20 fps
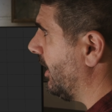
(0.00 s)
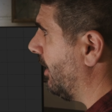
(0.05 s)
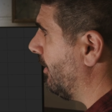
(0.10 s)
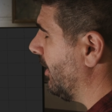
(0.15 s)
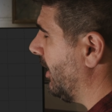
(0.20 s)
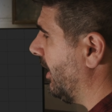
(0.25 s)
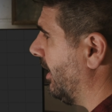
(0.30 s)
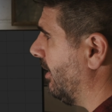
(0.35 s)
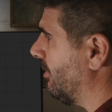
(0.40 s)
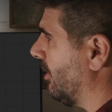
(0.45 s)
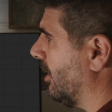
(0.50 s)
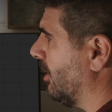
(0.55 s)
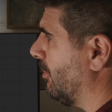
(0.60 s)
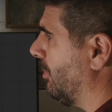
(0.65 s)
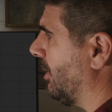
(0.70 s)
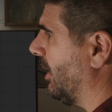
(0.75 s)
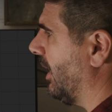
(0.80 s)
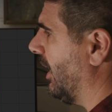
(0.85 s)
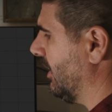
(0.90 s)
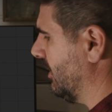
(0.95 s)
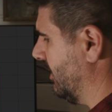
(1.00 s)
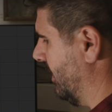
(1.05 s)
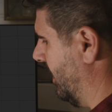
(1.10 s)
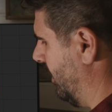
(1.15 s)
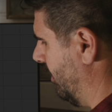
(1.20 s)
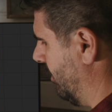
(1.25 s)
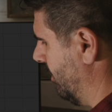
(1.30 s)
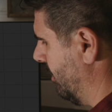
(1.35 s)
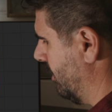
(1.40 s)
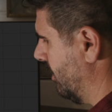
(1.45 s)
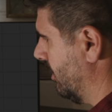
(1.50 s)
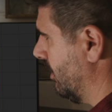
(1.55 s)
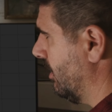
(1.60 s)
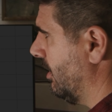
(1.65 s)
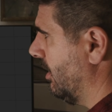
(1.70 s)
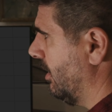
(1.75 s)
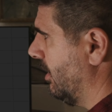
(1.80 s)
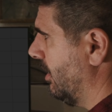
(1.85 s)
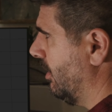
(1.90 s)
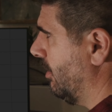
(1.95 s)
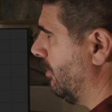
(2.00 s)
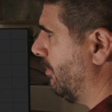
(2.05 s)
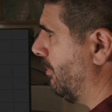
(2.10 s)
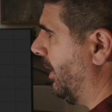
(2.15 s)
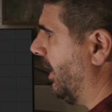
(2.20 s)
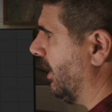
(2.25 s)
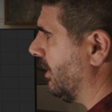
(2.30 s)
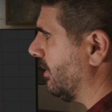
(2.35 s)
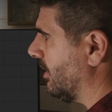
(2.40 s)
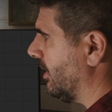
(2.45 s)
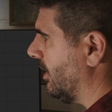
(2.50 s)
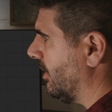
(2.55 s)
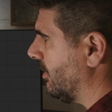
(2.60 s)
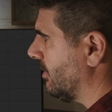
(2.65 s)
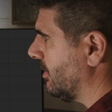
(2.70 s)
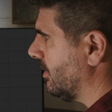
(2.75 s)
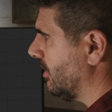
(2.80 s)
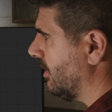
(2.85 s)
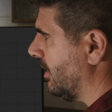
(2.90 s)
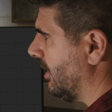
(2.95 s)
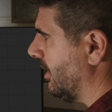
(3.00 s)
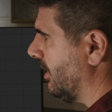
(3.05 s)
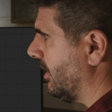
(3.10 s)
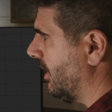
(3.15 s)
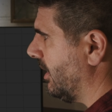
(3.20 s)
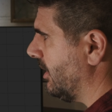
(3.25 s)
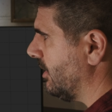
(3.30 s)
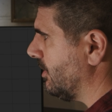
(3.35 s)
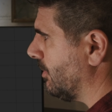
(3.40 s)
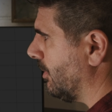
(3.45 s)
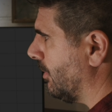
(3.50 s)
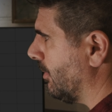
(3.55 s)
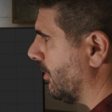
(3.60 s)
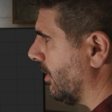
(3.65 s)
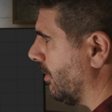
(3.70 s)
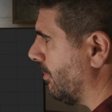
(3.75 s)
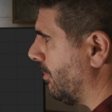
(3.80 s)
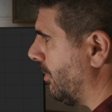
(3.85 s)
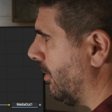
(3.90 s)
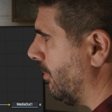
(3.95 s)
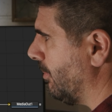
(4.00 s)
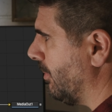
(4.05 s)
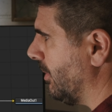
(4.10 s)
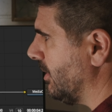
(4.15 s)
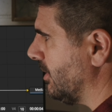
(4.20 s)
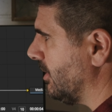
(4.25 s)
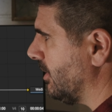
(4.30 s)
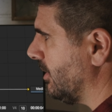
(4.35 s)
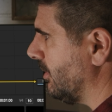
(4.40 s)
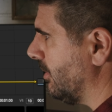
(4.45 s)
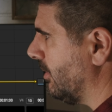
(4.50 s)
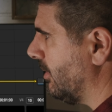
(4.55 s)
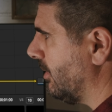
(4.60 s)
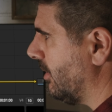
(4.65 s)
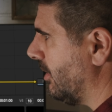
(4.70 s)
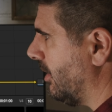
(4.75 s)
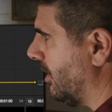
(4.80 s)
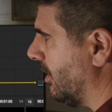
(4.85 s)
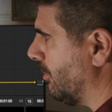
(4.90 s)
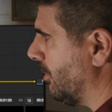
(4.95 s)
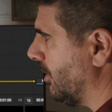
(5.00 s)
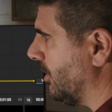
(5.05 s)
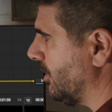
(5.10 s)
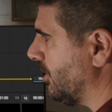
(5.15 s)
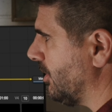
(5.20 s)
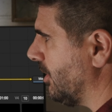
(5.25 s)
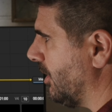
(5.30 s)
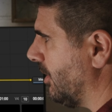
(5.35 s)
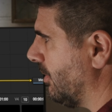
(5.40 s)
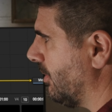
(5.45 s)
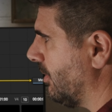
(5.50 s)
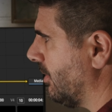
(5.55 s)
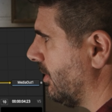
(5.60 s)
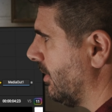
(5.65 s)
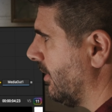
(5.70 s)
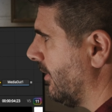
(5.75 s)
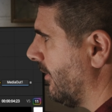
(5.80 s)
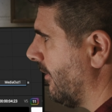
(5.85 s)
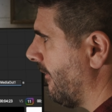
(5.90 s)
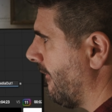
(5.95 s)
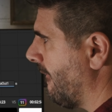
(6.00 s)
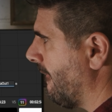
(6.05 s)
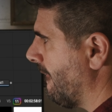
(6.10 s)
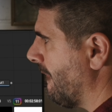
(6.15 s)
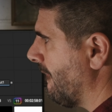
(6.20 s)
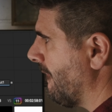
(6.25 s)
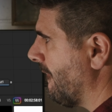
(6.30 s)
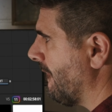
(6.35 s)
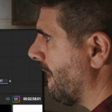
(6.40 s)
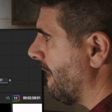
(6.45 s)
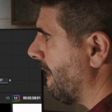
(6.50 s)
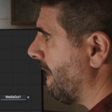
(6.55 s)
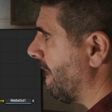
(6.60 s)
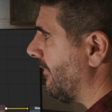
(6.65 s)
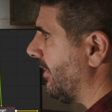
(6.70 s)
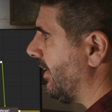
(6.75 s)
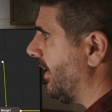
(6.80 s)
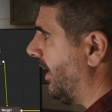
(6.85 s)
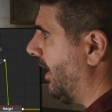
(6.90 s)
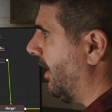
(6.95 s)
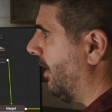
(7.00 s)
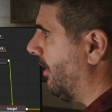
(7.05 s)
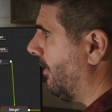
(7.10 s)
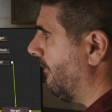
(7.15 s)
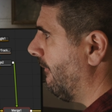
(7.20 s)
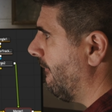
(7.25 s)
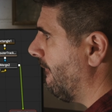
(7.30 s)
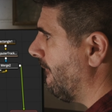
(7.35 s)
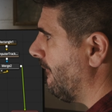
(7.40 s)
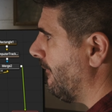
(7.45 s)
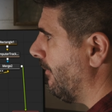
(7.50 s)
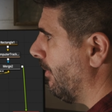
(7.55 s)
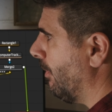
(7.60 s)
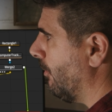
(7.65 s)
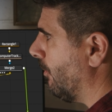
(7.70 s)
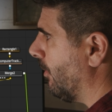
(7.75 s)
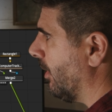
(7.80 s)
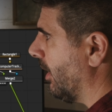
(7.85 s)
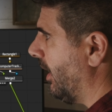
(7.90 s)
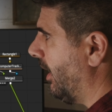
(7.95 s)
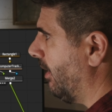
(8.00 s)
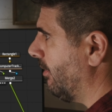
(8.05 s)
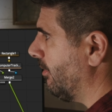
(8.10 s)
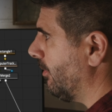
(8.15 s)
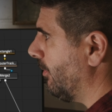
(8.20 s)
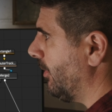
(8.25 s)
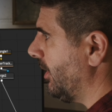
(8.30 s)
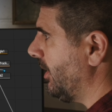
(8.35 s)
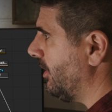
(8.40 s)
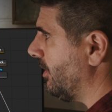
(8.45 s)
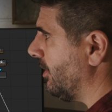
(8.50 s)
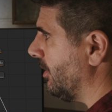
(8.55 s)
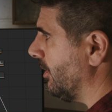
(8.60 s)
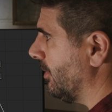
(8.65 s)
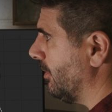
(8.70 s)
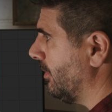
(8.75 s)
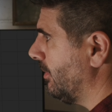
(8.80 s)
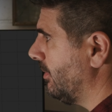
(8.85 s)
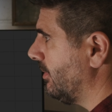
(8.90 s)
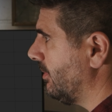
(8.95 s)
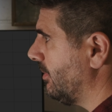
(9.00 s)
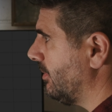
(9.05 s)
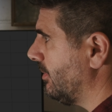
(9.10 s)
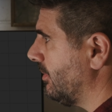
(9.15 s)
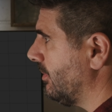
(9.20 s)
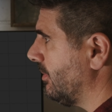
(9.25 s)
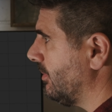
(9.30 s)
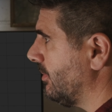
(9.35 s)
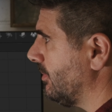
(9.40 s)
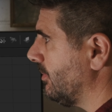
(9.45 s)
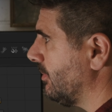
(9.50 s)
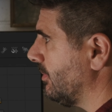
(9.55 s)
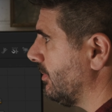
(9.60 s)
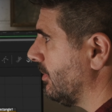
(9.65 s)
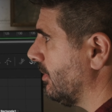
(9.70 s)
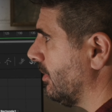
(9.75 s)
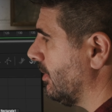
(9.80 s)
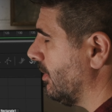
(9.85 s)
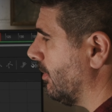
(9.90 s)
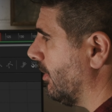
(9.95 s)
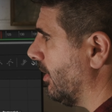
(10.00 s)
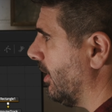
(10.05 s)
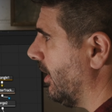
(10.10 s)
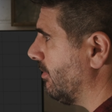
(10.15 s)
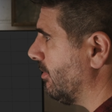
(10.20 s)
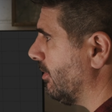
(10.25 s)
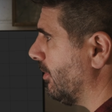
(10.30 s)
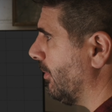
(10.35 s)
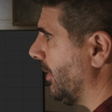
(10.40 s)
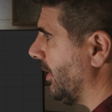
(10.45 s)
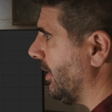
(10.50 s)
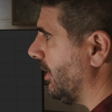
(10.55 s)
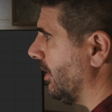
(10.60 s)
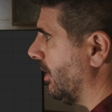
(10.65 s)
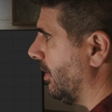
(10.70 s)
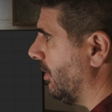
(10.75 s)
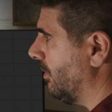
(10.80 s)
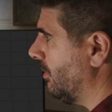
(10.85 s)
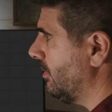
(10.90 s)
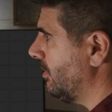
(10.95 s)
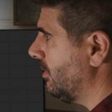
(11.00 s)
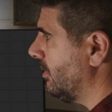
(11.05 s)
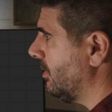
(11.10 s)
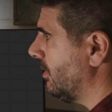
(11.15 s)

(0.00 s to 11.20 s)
now we have our blacked out background. And that is what we're going to pump into our merge node. Now, whatever we do, wherever we go,